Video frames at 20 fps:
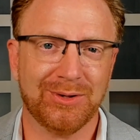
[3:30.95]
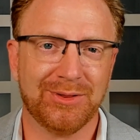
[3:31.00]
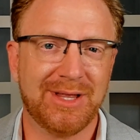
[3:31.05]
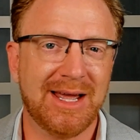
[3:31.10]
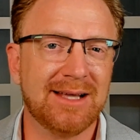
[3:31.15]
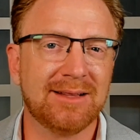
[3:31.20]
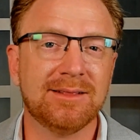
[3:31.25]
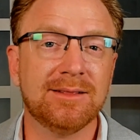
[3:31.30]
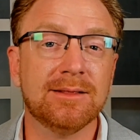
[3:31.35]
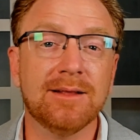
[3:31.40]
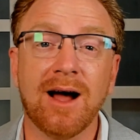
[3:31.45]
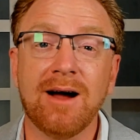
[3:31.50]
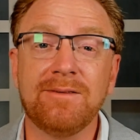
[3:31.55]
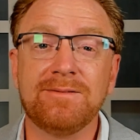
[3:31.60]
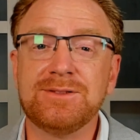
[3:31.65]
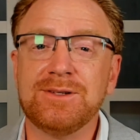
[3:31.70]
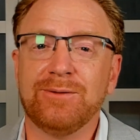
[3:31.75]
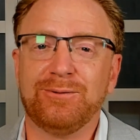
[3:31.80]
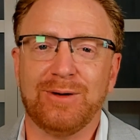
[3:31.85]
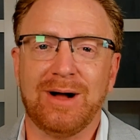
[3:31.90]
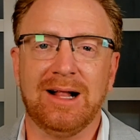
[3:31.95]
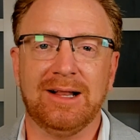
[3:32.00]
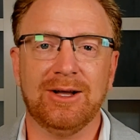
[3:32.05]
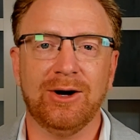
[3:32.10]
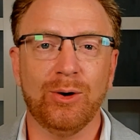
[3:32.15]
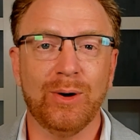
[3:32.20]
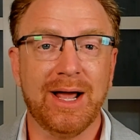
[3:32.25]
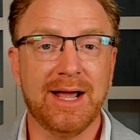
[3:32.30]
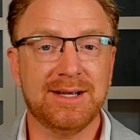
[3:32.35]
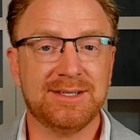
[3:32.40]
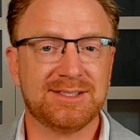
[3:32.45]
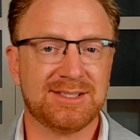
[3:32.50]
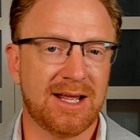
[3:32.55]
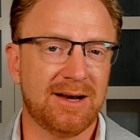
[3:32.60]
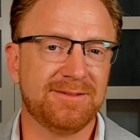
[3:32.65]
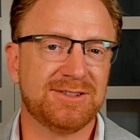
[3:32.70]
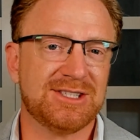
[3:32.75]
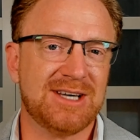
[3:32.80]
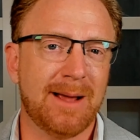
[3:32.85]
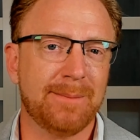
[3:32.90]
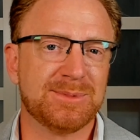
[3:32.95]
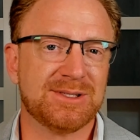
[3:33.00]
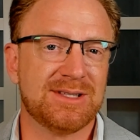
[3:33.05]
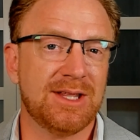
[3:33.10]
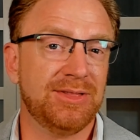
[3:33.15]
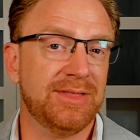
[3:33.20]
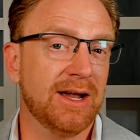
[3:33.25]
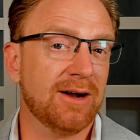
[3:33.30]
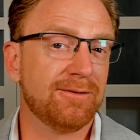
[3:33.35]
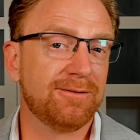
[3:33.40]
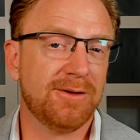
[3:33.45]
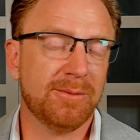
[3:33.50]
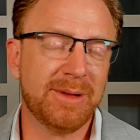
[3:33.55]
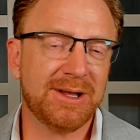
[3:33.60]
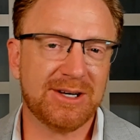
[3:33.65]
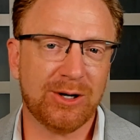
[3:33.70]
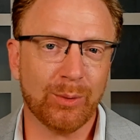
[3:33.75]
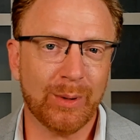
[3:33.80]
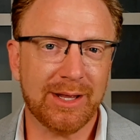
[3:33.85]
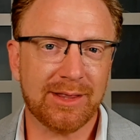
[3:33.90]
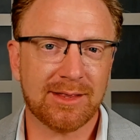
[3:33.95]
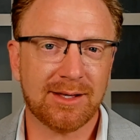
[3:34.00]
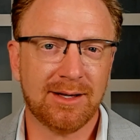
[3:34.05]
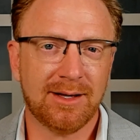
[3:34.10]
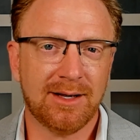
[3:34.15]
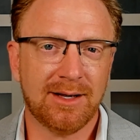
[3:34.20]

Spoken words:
They love to follow a set of steps that they're familiar with.